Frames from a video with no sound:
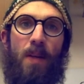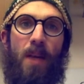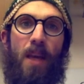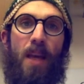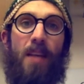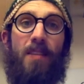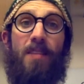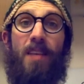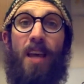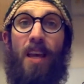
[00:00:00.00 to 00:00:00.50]

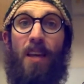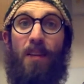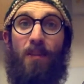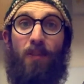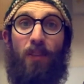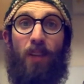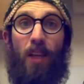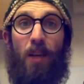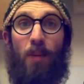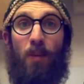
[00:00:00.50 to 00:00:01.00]

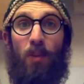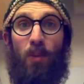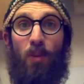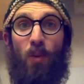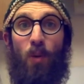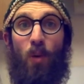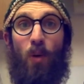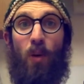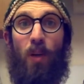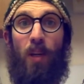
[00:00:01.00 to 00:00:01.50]

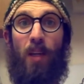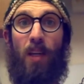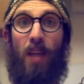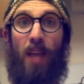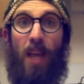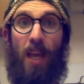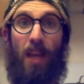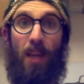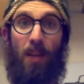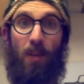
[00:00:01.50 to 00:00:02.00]
anti-inflammatory
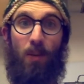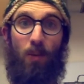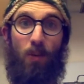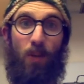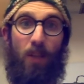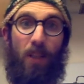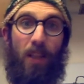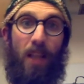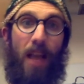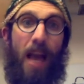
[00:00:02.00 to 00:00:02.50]
and
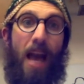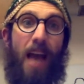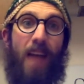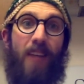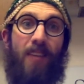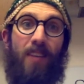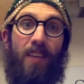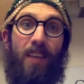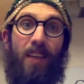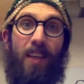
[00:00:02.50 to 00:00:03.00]

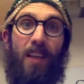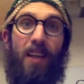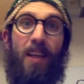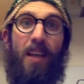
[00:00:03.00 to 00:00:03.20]
relaxing